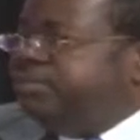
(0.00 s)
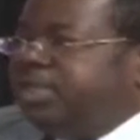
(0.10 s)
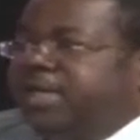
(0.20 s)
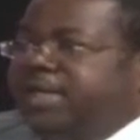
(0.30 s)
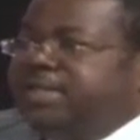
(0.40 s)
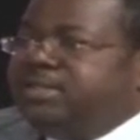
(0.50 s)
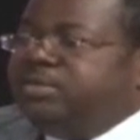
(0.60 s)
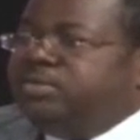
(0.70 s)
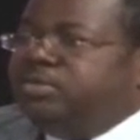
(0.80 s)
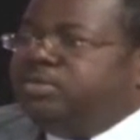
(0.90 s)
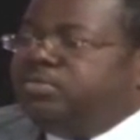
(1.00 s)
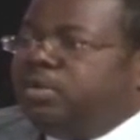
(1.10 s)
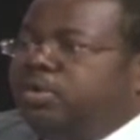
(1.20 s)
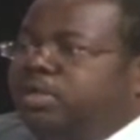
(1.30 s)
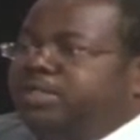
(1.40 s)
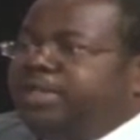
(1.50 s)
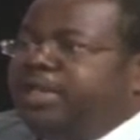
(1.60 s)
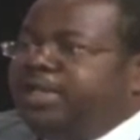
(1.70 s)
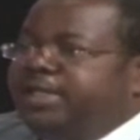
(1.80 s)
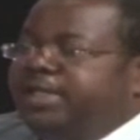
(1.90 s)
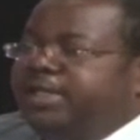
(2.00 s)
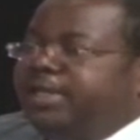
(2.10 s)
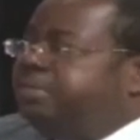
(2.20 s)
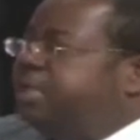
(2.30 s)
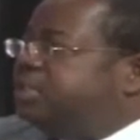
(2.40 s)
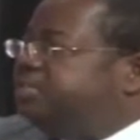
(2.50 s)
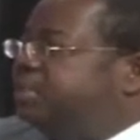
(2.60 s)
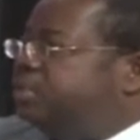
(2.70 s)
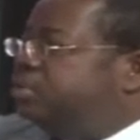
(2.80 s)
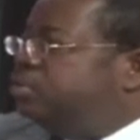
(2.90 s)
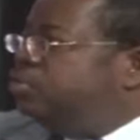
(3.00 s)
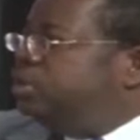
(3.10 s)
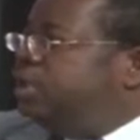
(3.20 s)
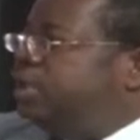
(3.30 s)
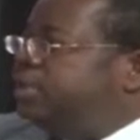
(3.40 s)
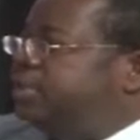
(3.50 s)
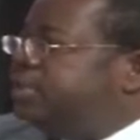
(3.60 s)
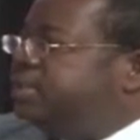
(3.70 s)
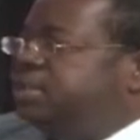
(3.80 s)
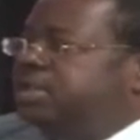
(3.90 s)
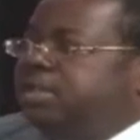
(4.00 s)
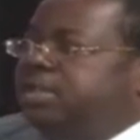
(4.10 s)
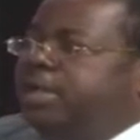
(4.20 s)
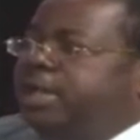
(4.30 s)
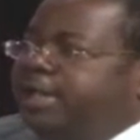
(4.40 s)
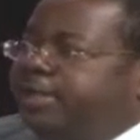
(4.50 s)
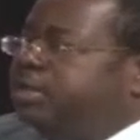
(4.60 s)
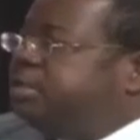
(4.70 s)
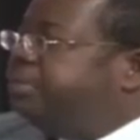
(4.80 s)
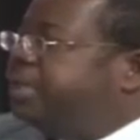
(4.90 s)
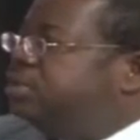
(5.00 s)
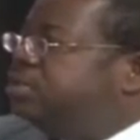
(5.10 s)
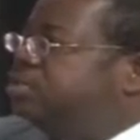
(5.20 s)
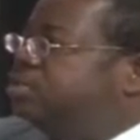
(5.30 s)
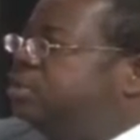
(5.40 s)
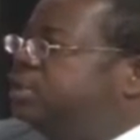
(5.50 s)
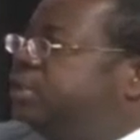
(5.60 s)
And that's a road, we call it the Lekki-Ekpe Express Road, which links the Lagos part to the